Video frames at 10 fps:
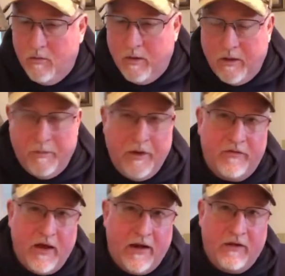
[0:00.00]
whether it be
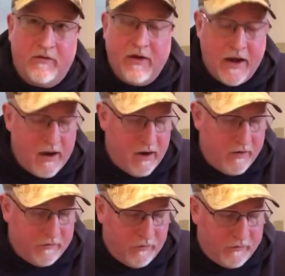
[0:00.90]
setting
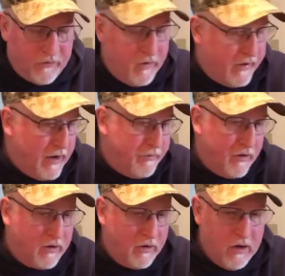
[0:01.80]
snares or sewing up
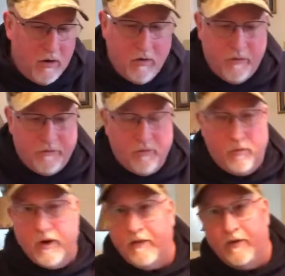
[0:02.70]
your clothes or
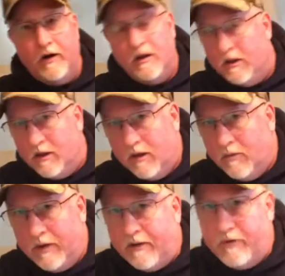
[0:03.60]
whatever,
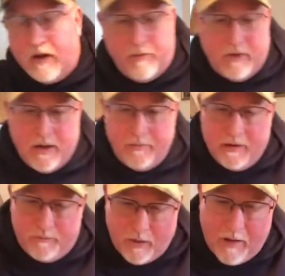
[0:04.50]
whatever. I
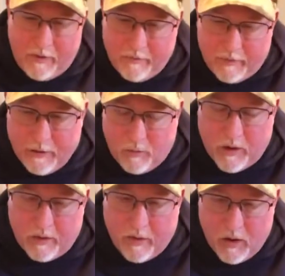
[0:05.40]
mean, probably
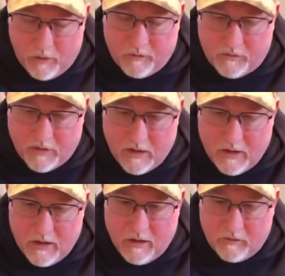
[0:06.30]
one of those
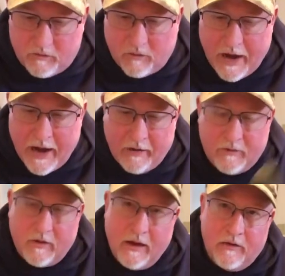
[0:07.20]

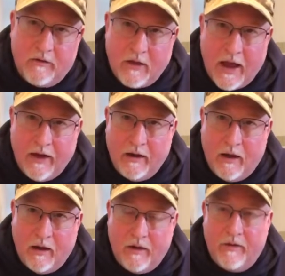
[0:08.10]
strands inside
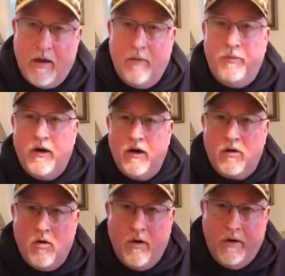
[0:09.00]
a, a
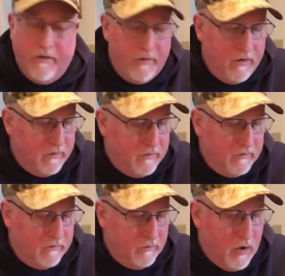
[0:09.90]
paracord uh,
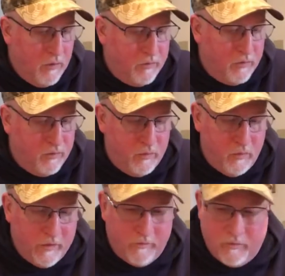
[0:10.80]
rope
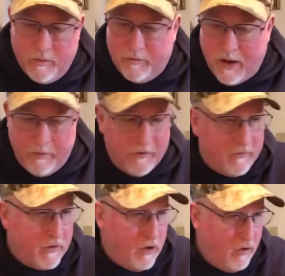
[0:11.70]
would would probably
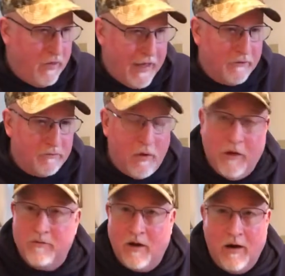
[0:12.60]
secure that
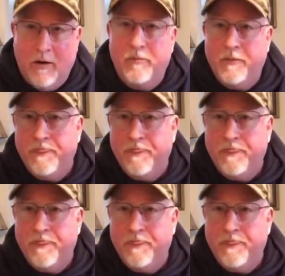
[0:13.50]
small tarp.